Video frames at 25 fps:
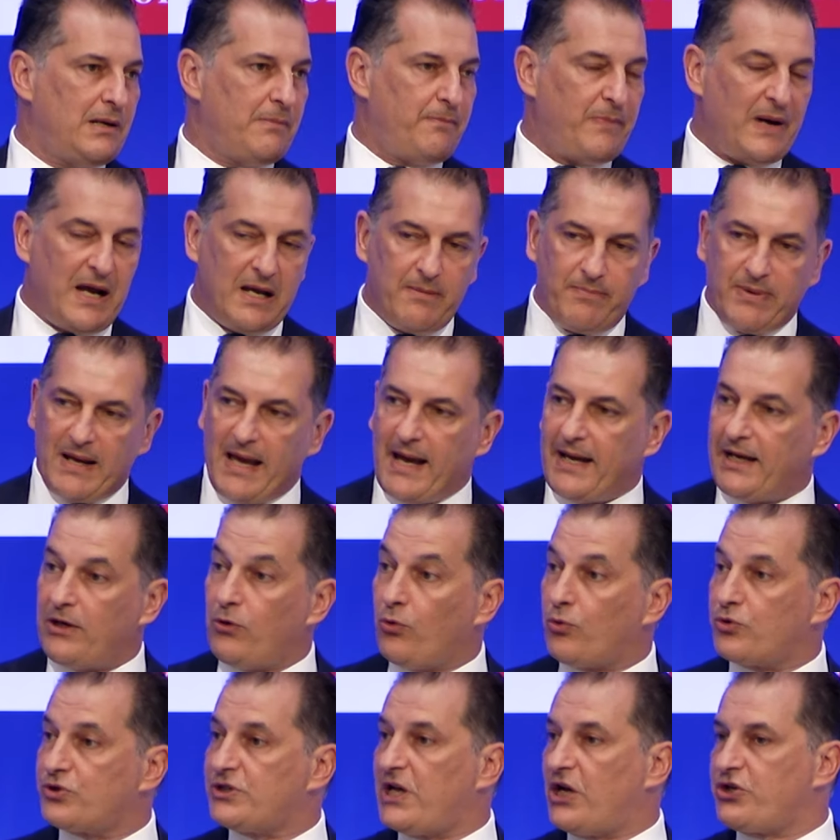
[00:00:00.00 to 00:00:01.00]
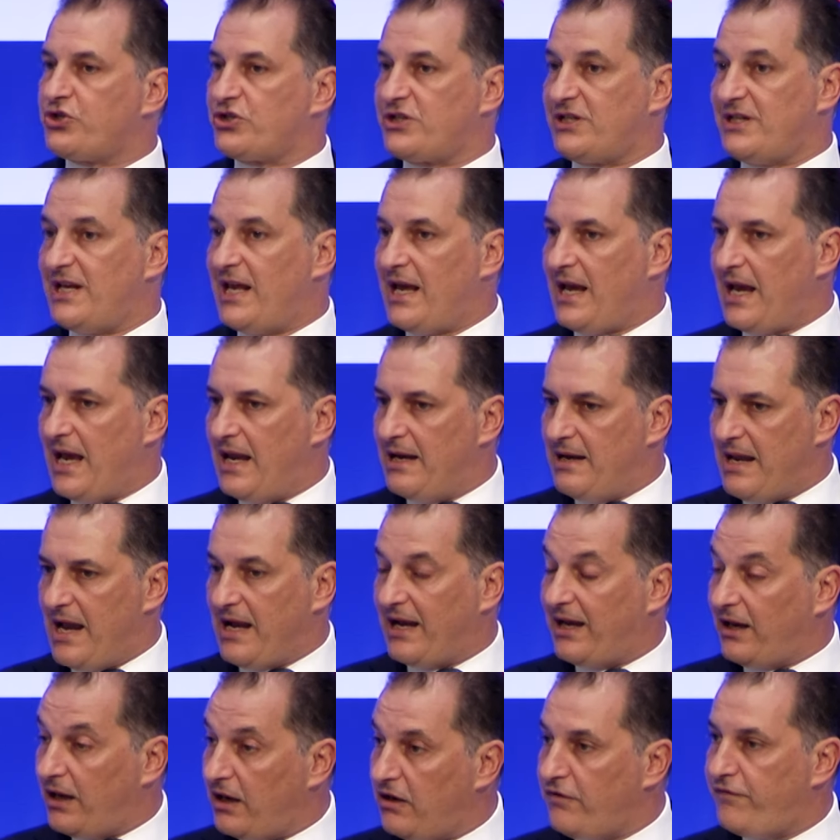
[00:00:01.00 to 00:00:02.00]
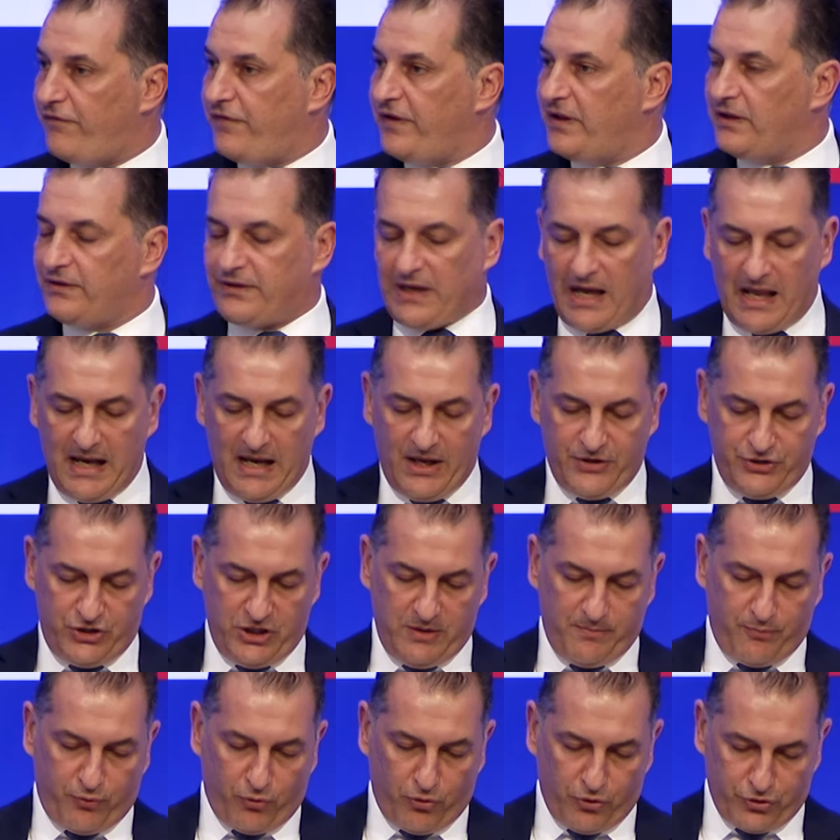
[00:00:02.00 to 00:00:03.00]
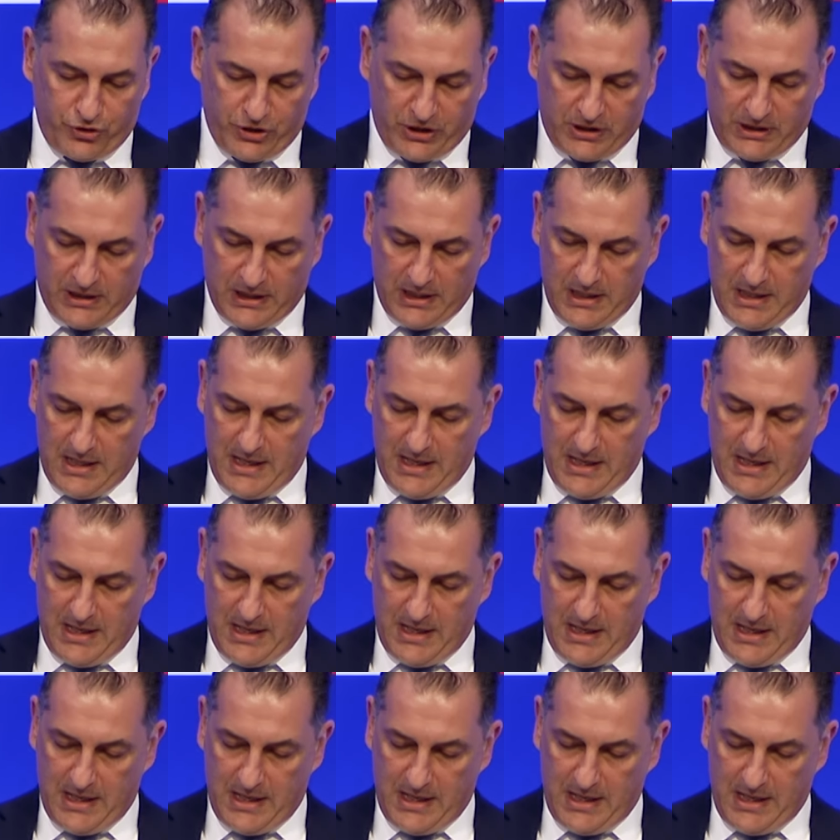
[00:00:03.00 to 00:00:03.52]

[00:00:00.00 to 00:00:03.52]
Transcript: pipeline, or such as a greenfield LNG project,